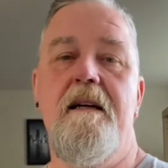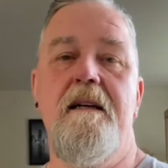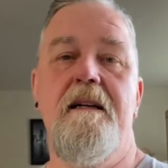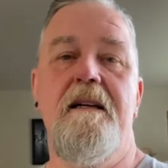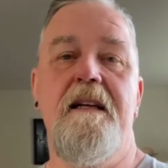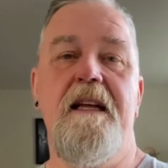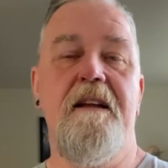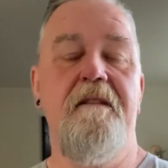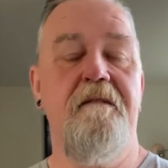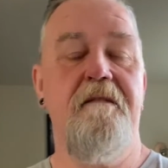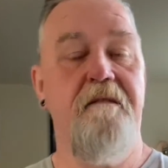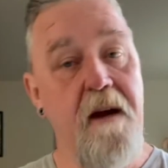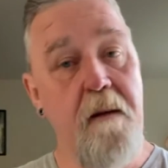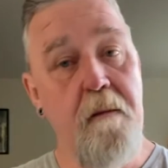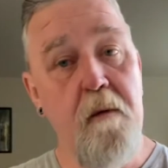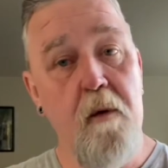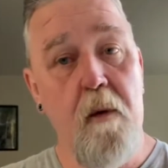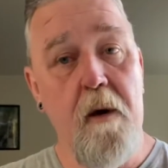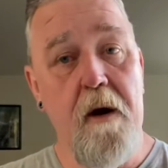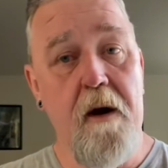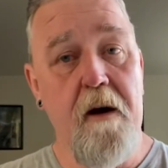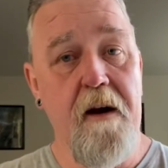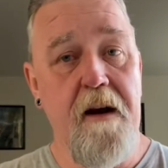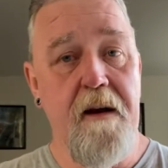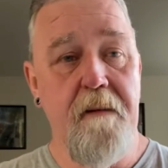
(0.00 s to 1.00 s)
In
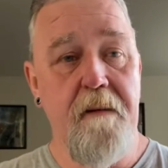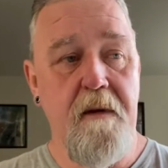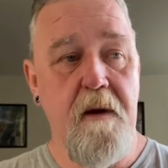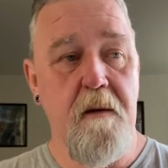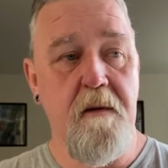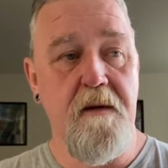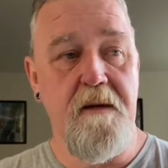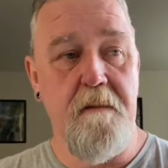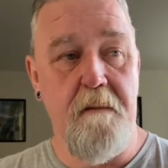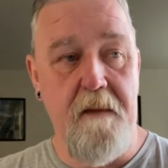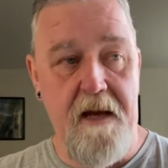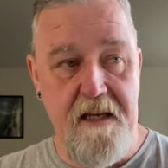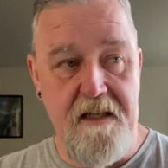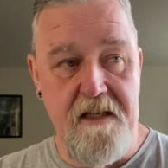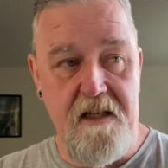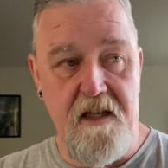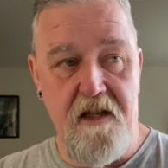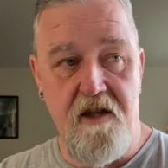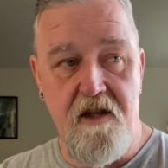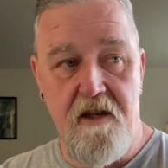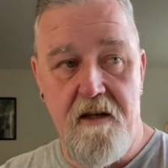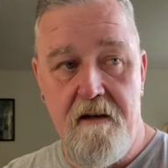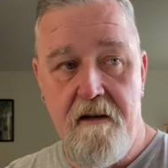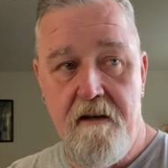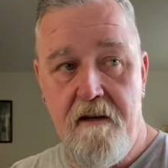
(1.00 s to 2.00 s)
February, there was a message